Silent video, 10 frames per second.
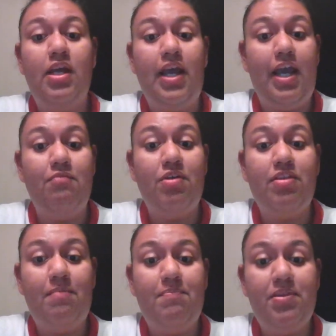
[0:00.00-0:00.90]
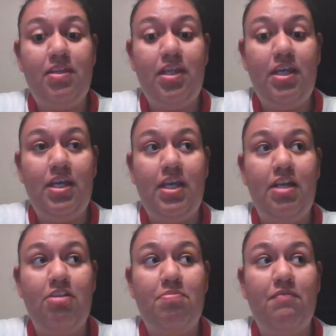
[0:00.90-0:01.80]
And with empathy,
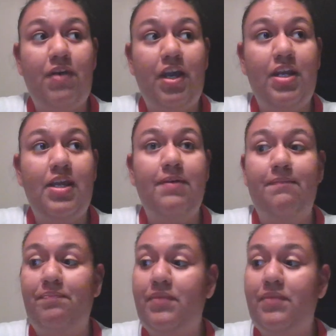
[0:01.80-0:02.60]
it's providing,